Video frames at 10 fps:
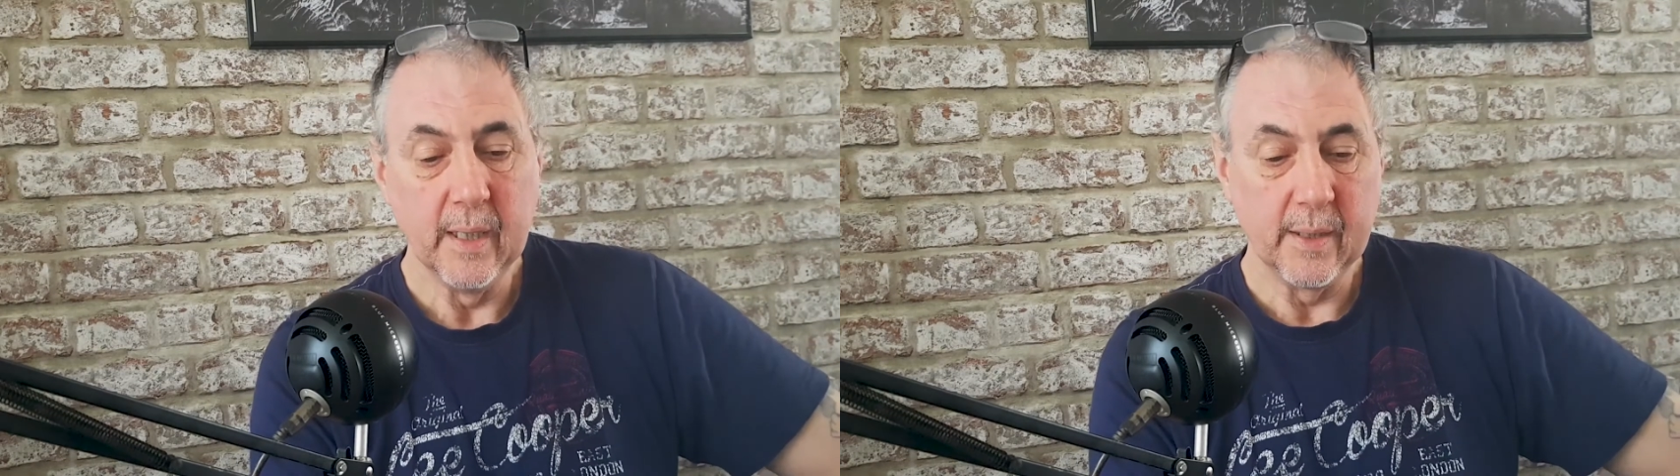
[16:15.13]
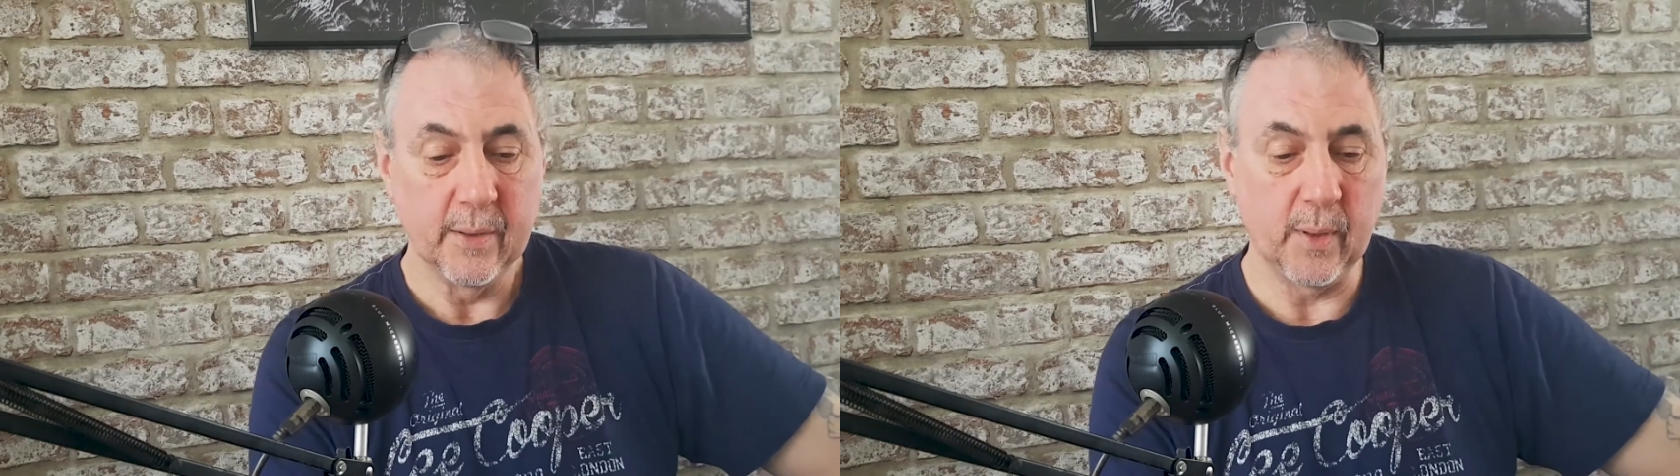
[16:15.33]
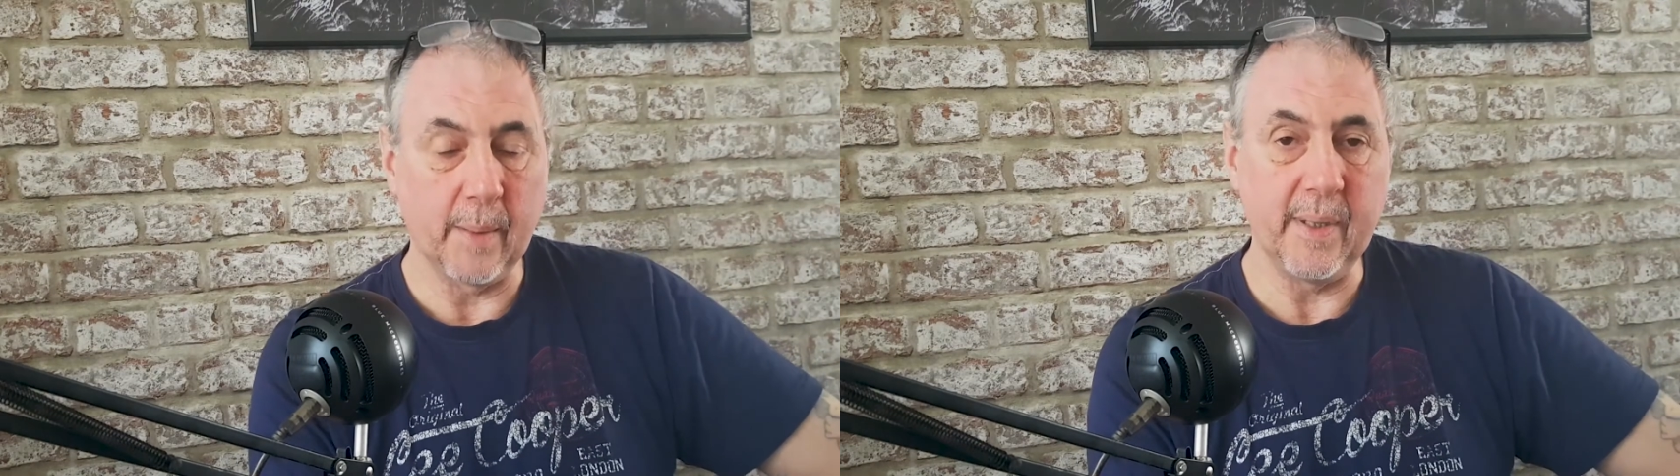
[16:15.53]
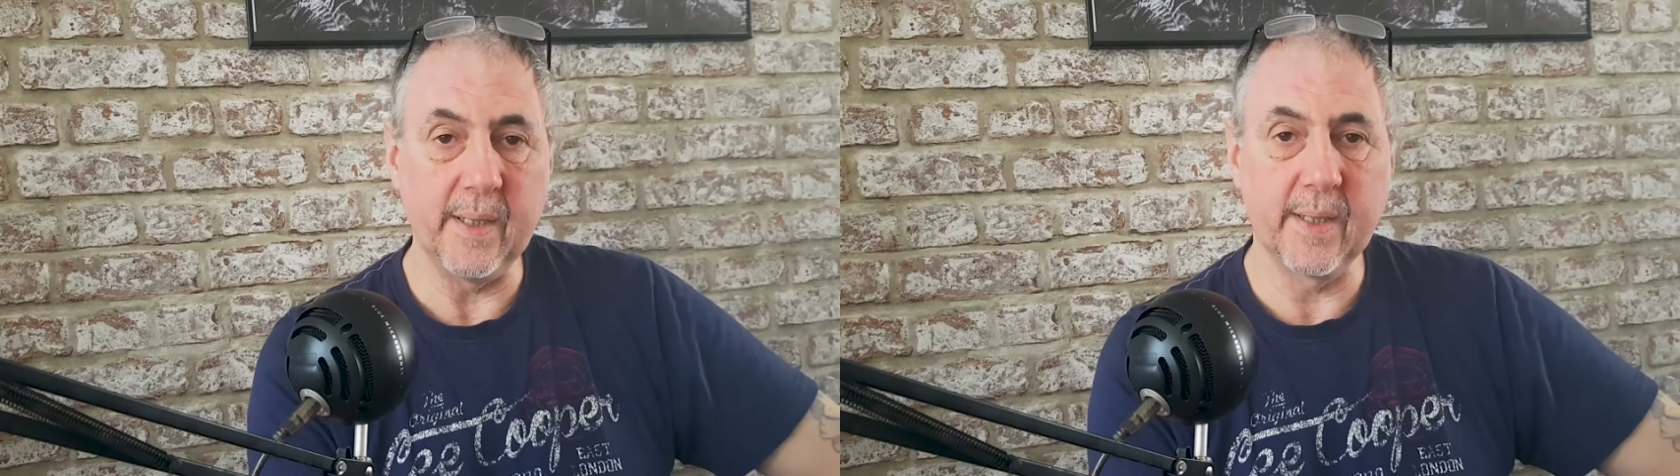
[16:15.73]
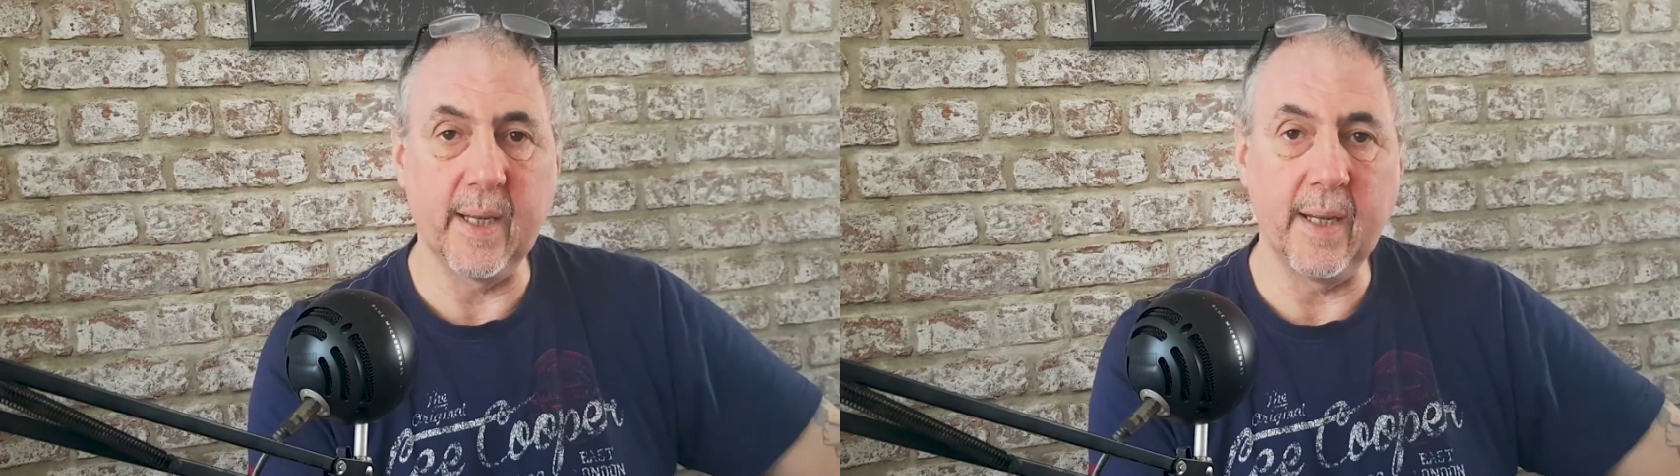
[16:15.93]
So that being
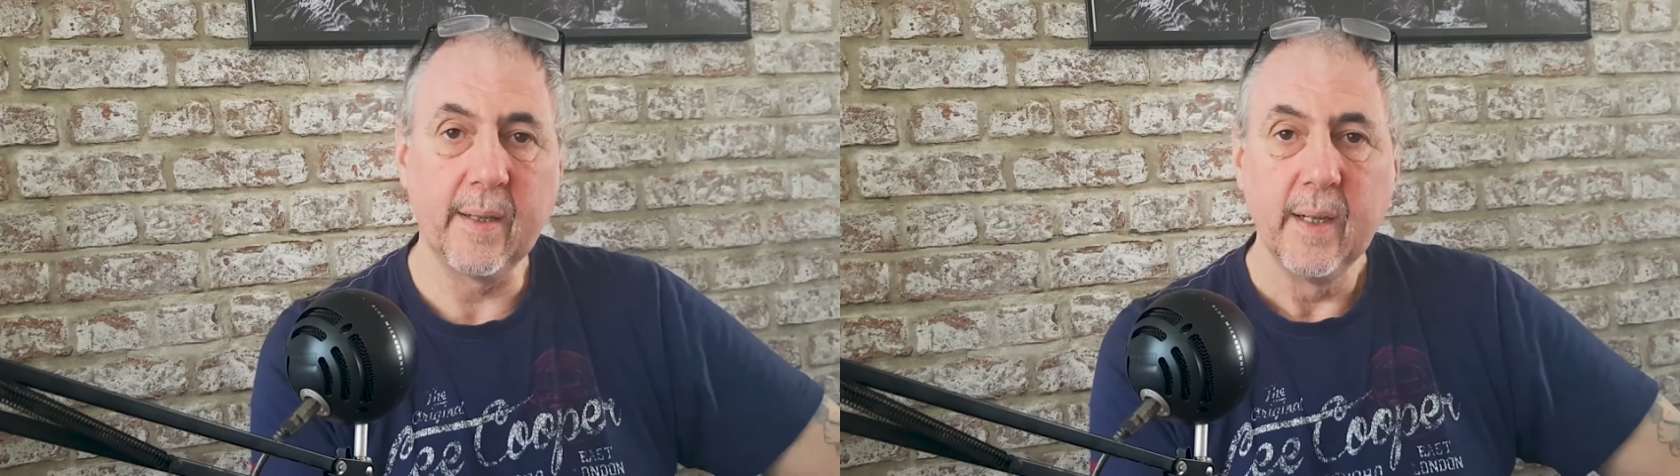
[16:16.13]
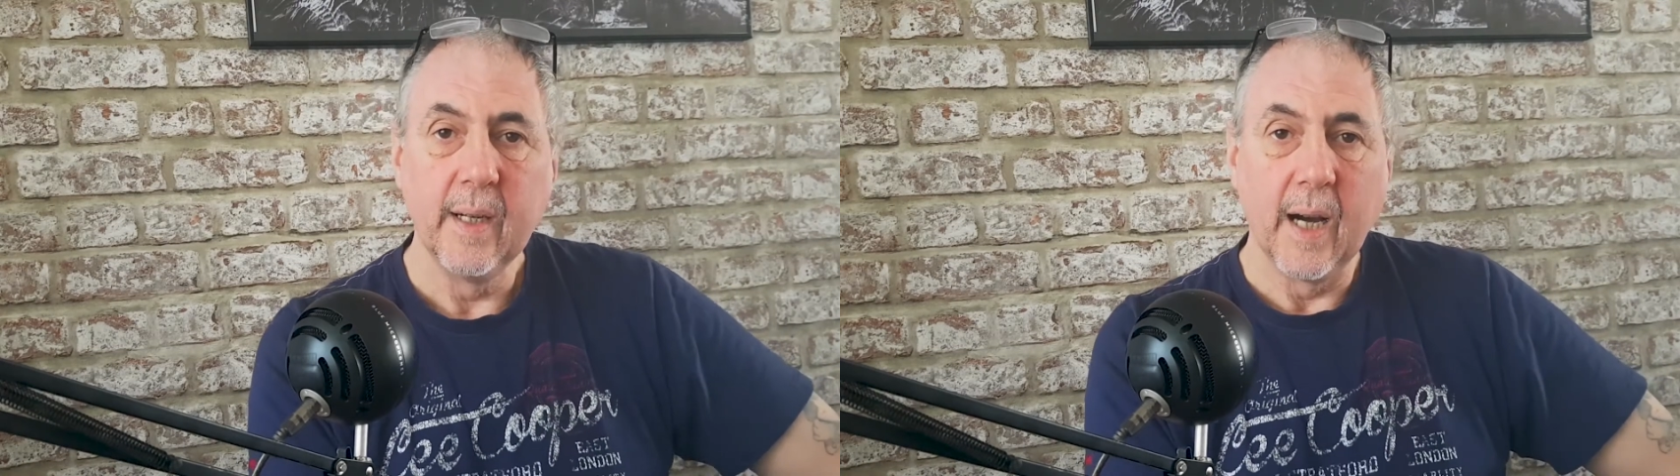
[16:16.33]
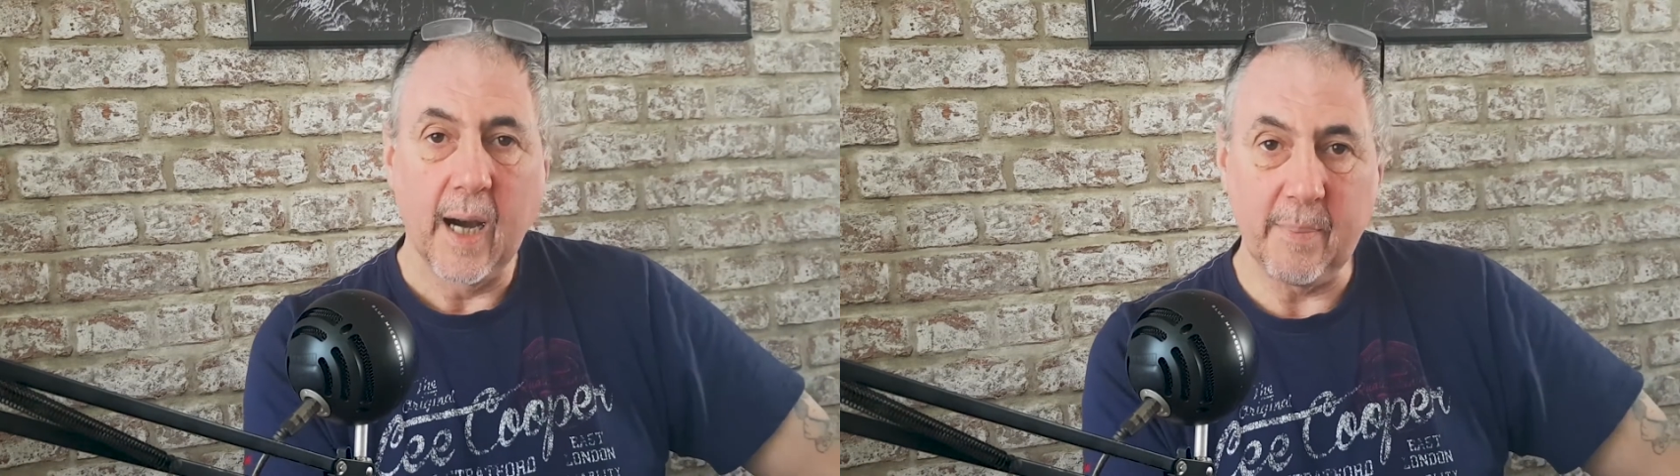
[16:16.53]
said, I've